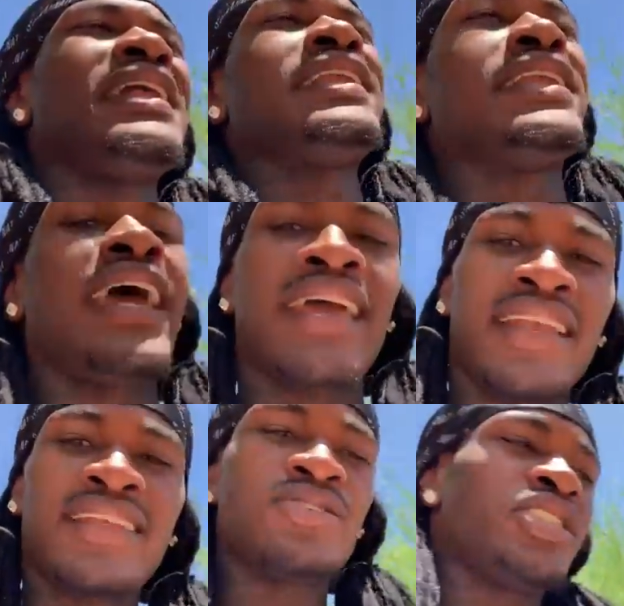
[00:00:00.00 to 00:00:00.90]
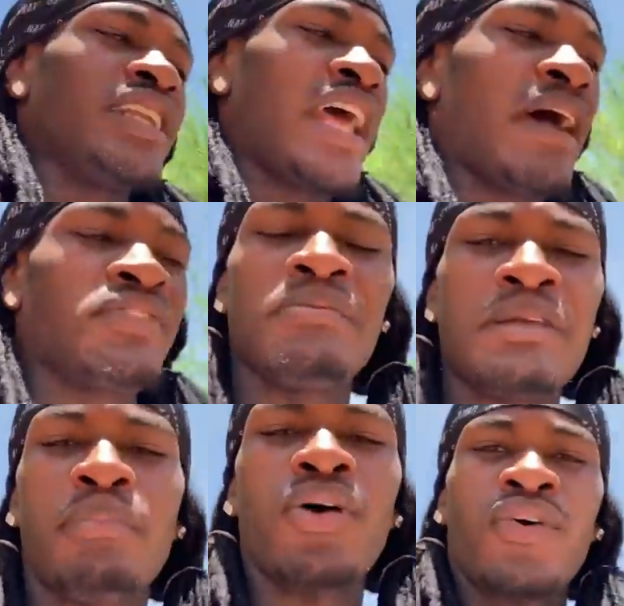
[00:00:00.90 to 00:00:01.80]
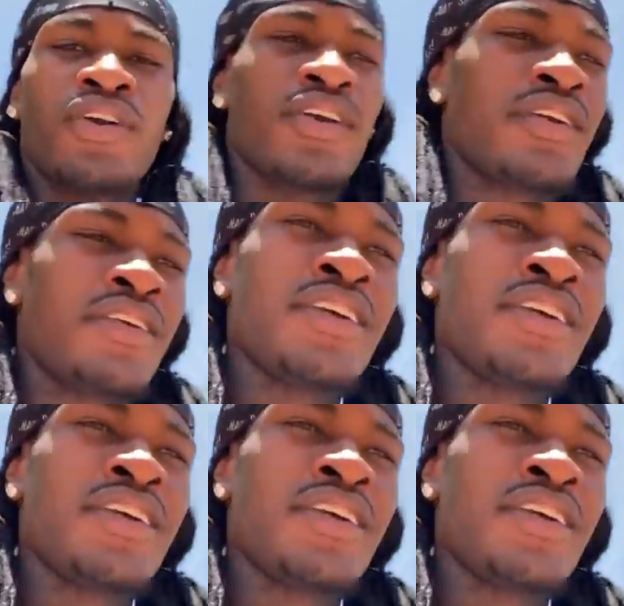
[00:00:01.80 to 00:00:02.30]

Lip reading: in debt. You shouldn't have to be poor.